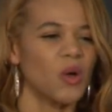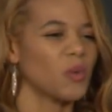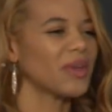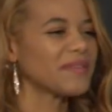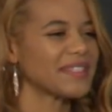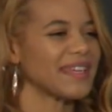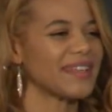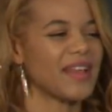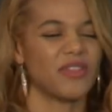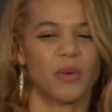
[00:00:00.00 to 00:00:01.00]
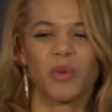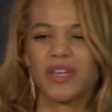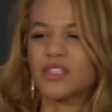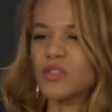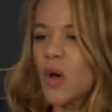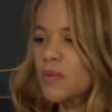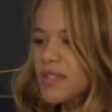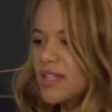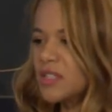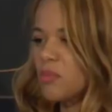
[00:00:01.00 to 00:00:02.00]
We've seen that we could solve
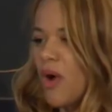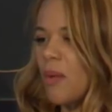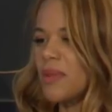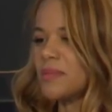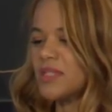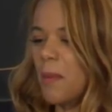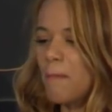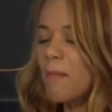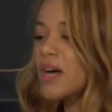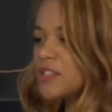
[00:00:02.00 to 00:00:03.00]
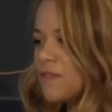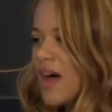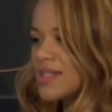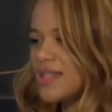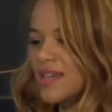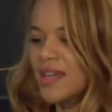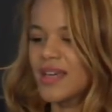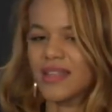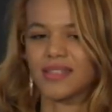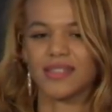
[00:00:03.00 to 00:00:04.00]
certain problems much faster
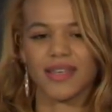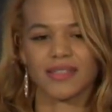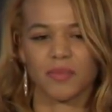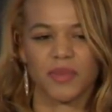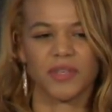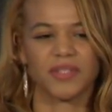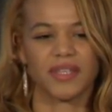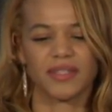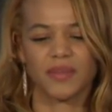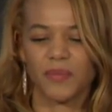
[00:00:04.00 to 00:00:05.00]
than today's computers.